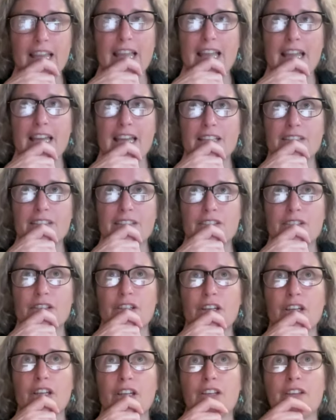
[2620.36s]
and
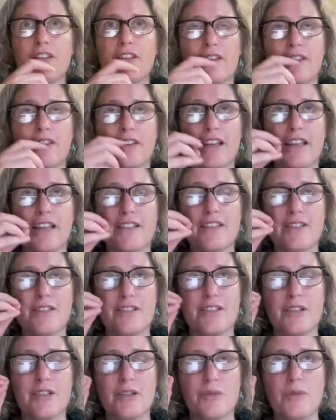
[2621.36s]
that's
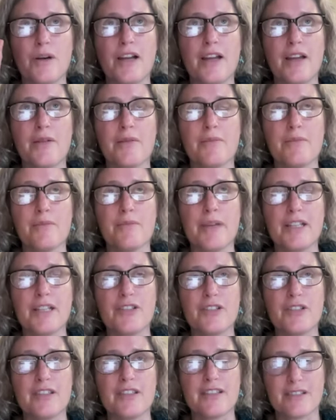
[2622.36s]
you know why i
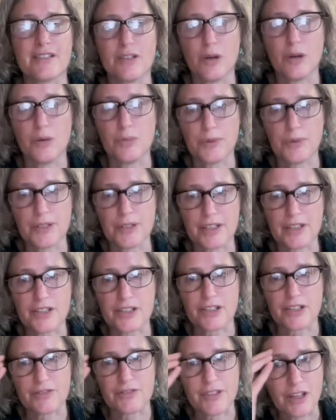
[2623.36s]
mentioned this
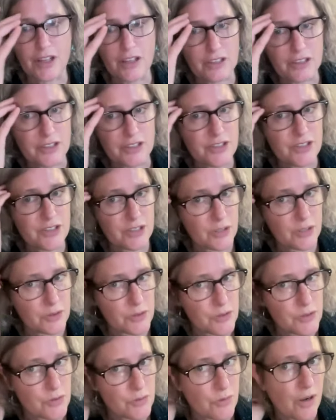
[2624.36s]
co-production of knowledge you know
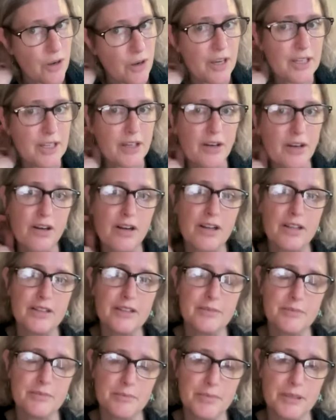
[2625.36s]
drawing
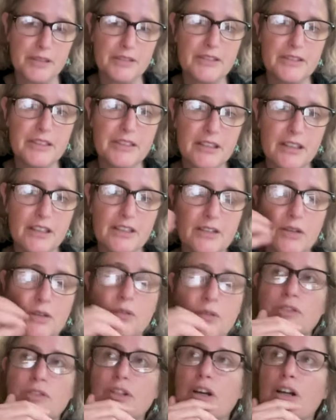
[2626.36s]
on building on
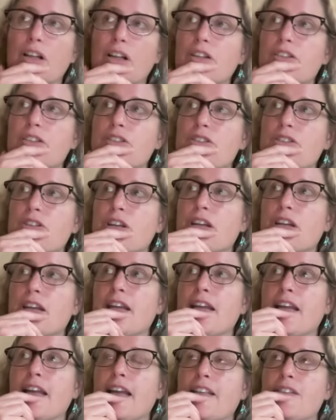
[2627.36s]
local knowledge
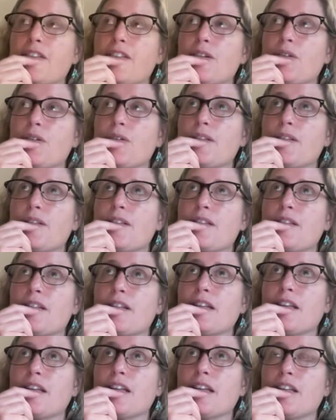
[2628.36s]
and so it's
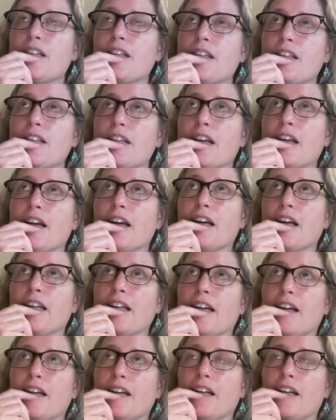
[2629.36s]
it uh,